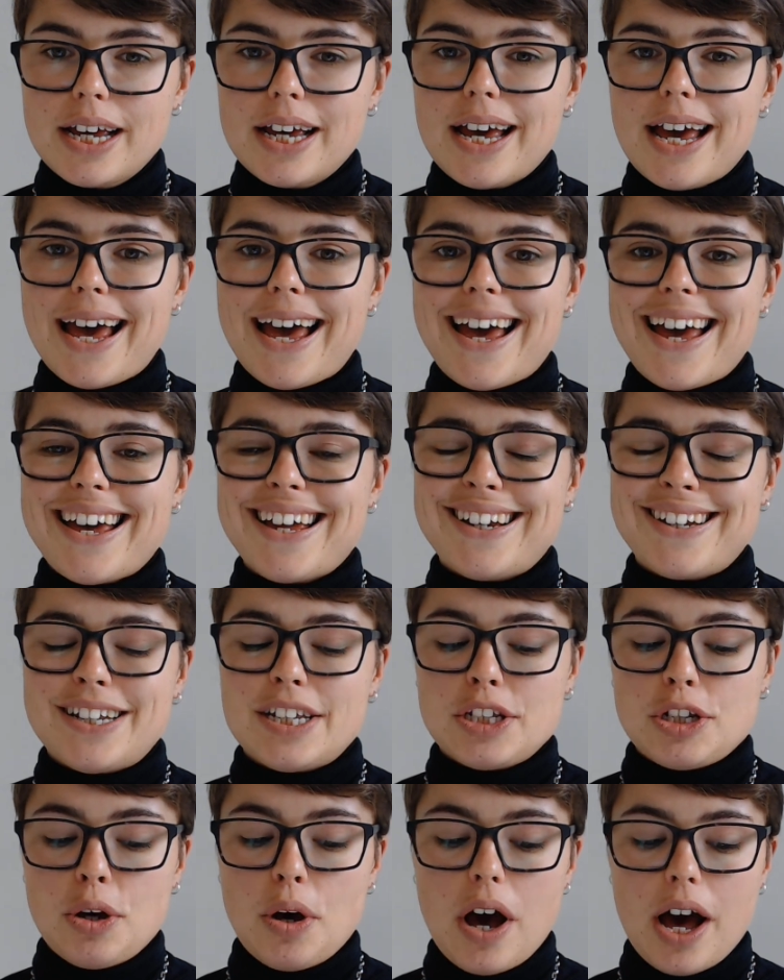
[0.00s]
And
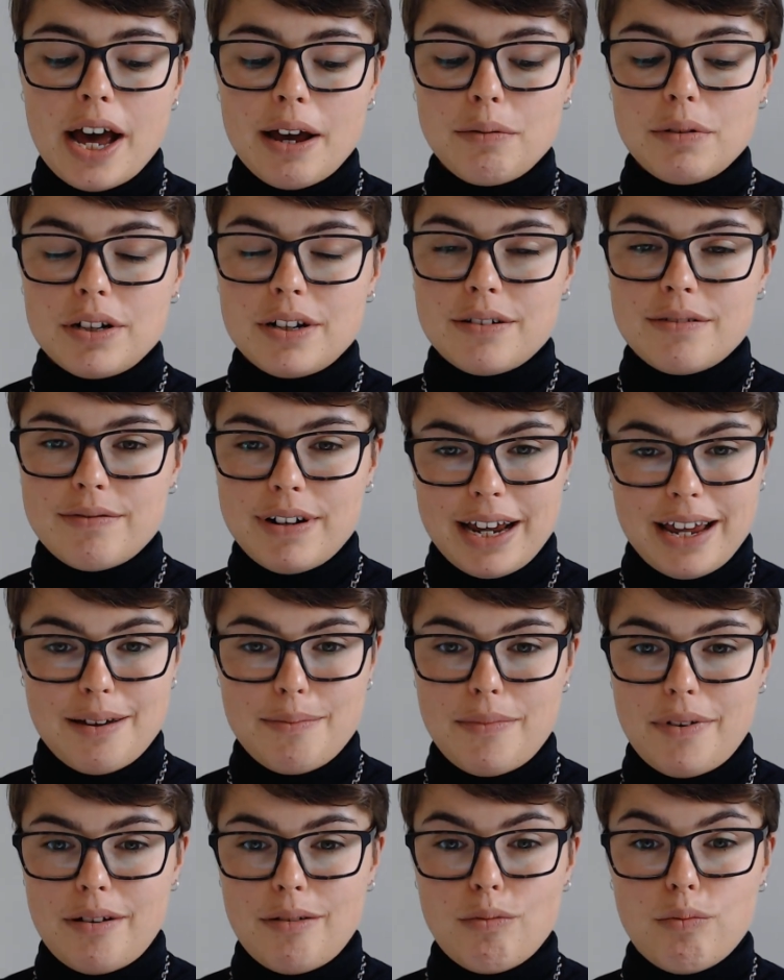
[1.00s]
so I would
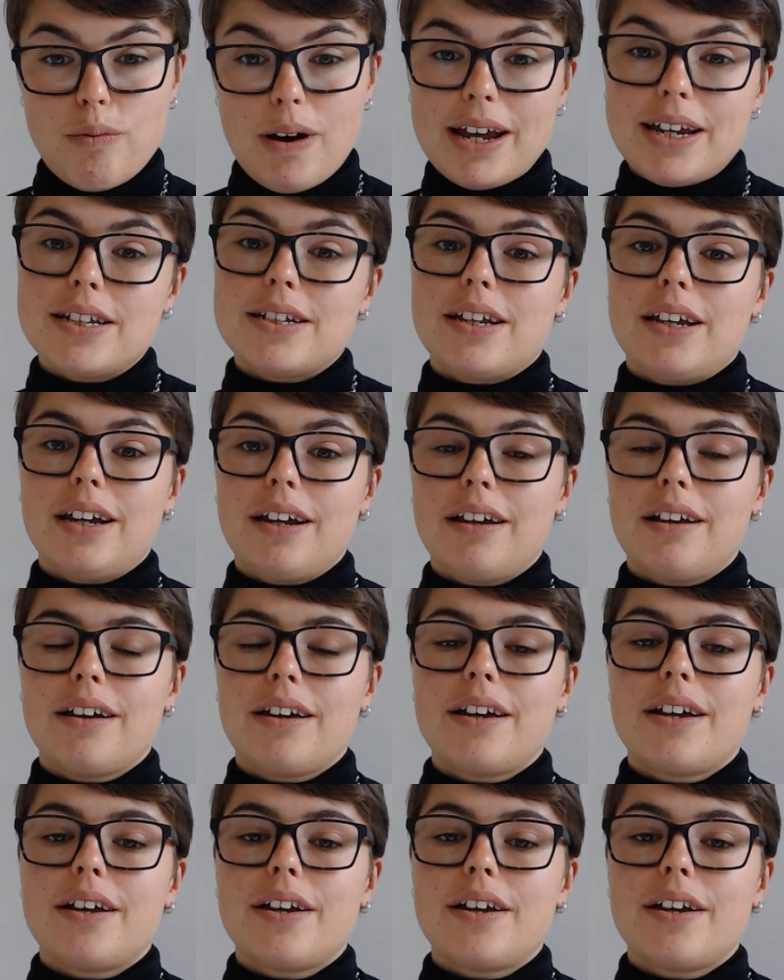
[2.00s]
recommend waiting